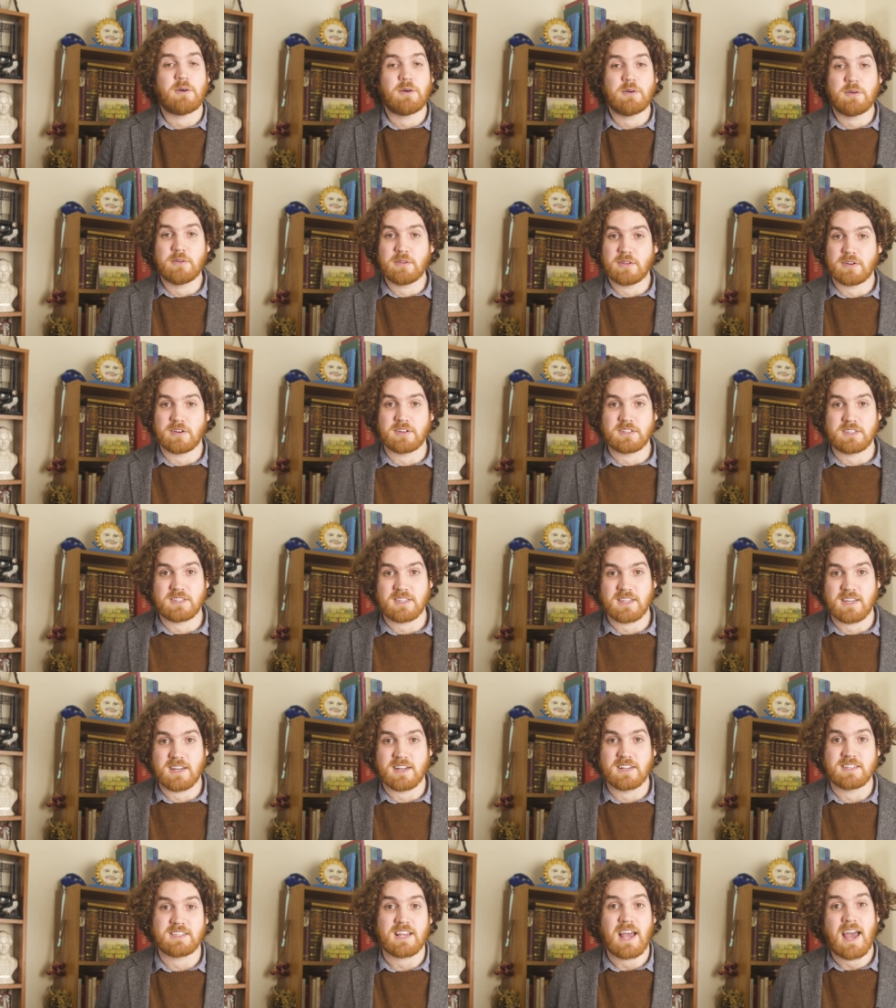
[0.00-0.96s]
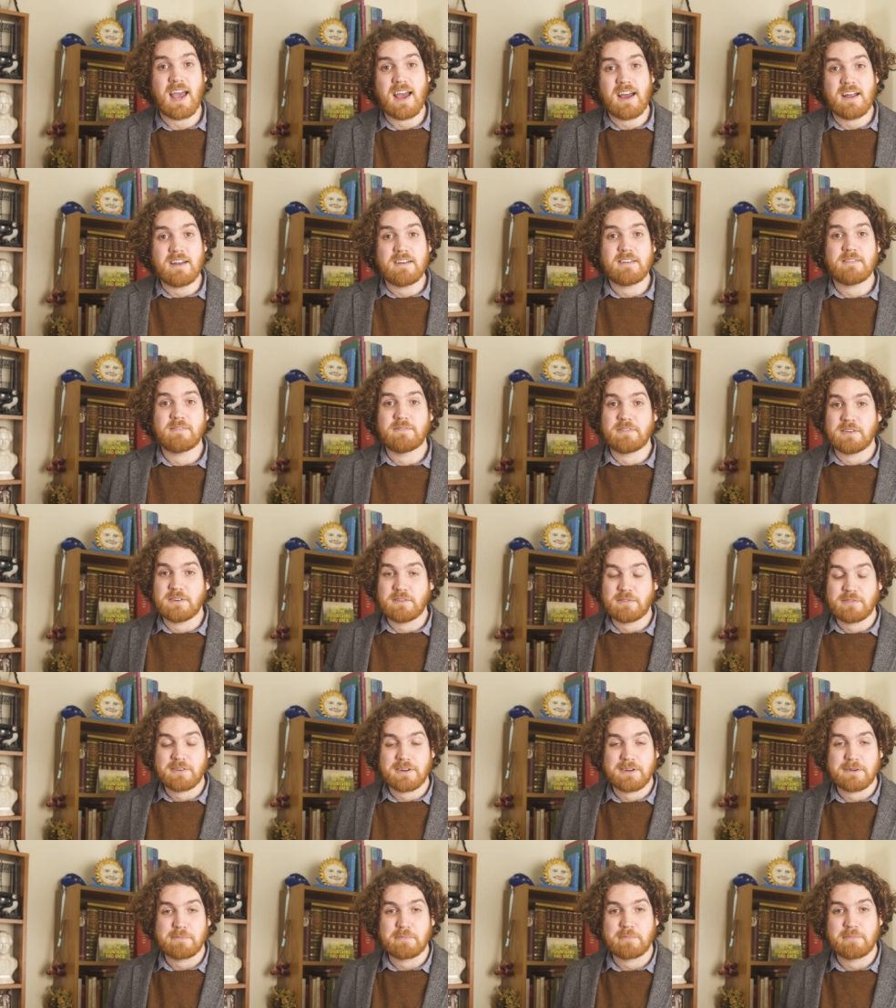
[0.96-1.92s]
all those things, and feel
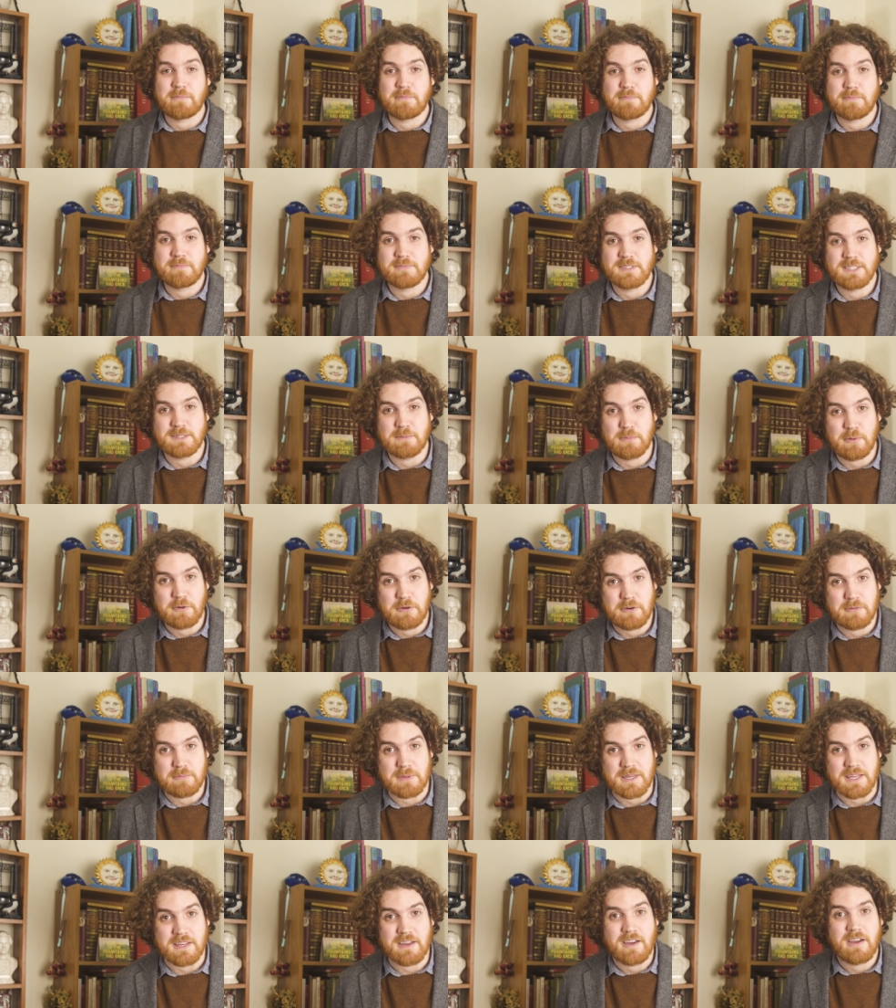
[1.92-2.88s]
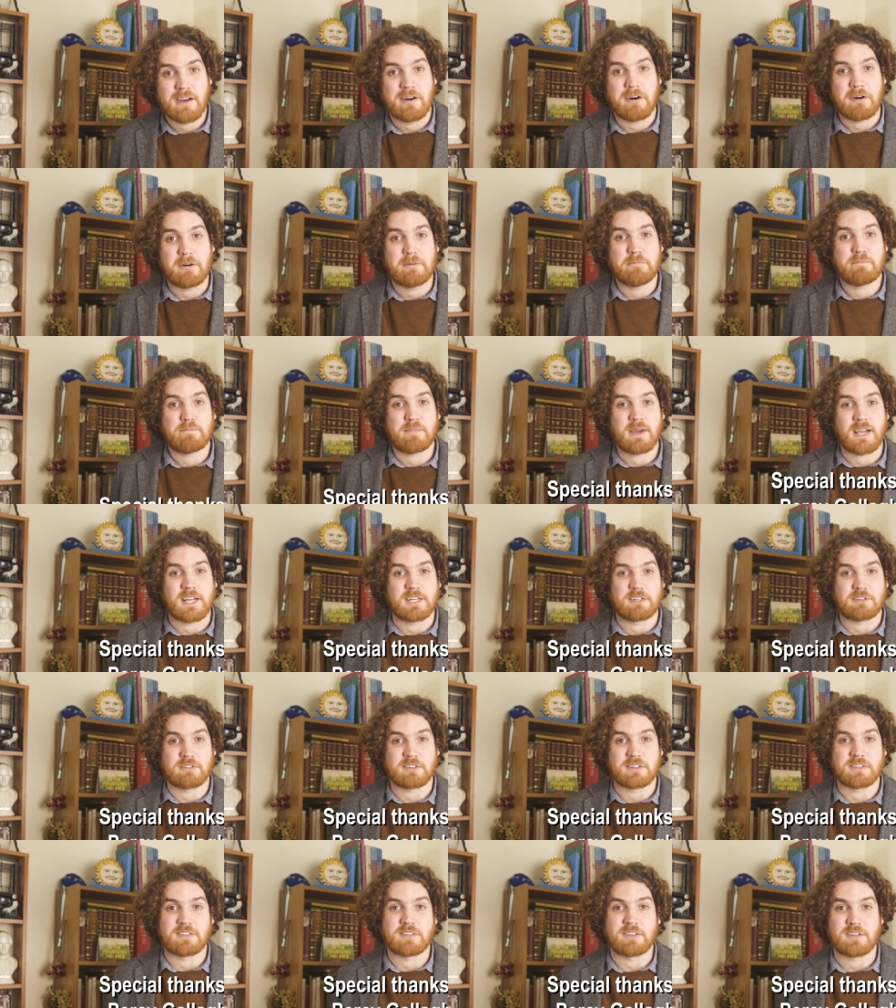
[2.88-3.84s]
free to support me on
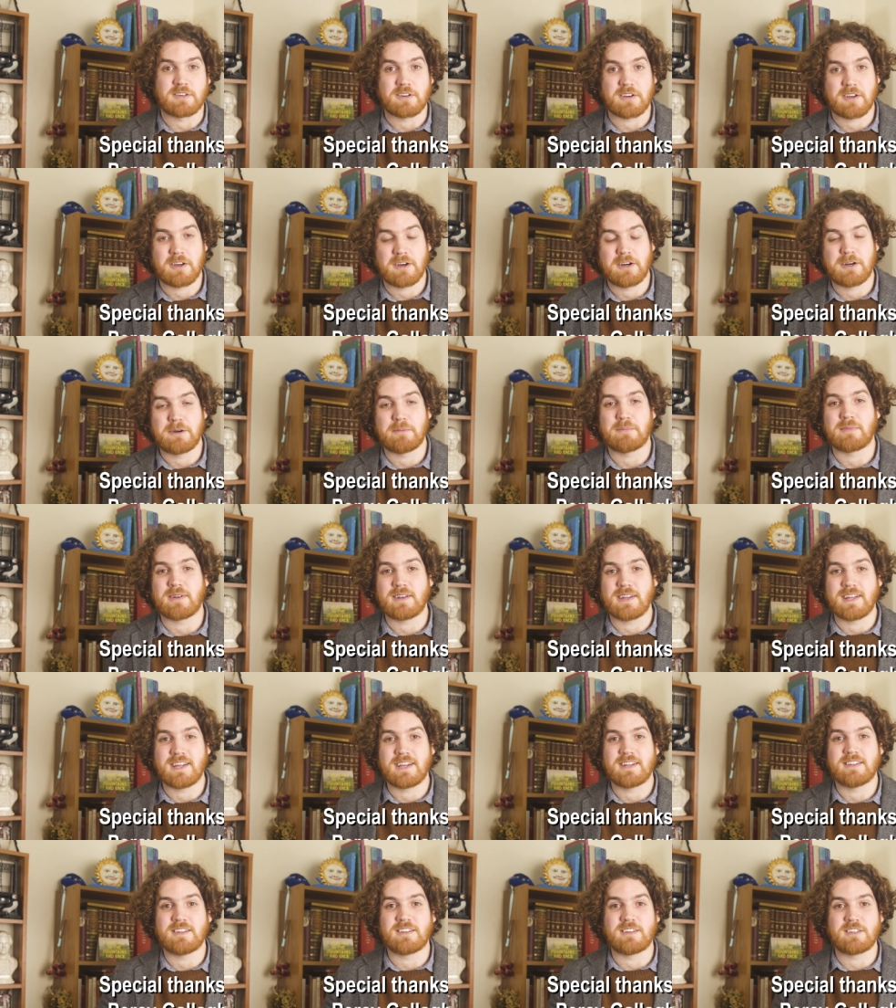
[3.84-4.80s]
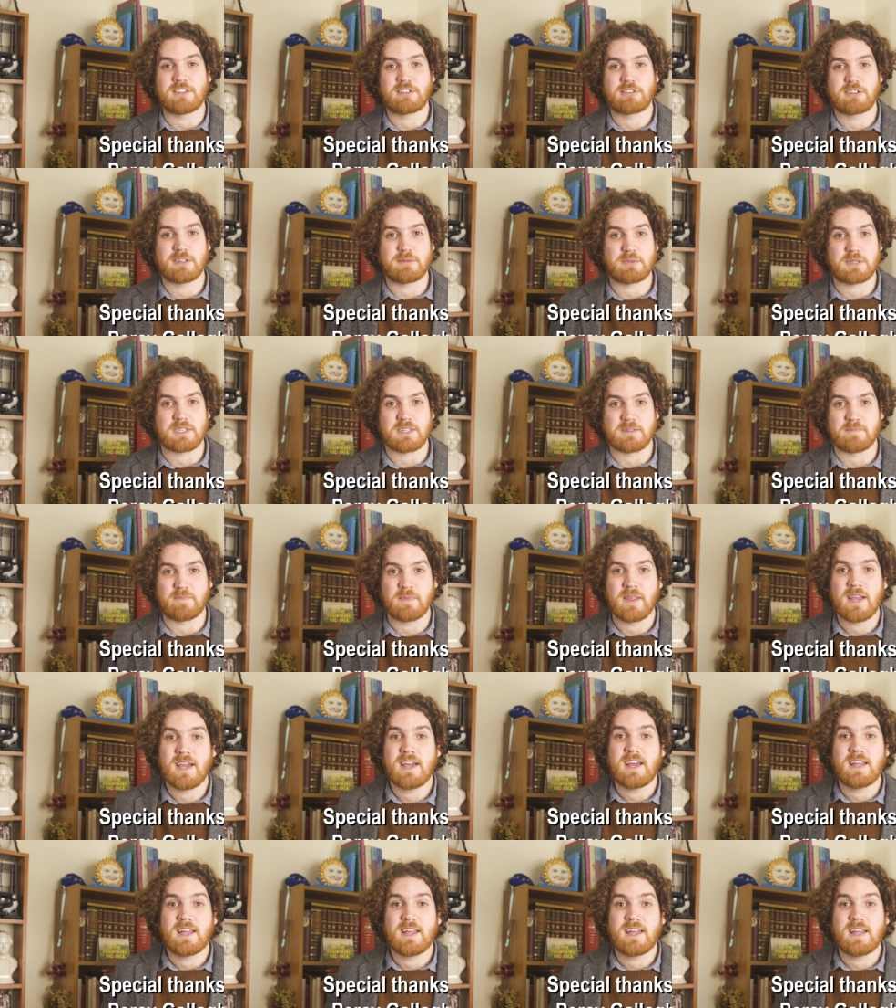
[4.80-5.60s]
patreon.com, link in the description.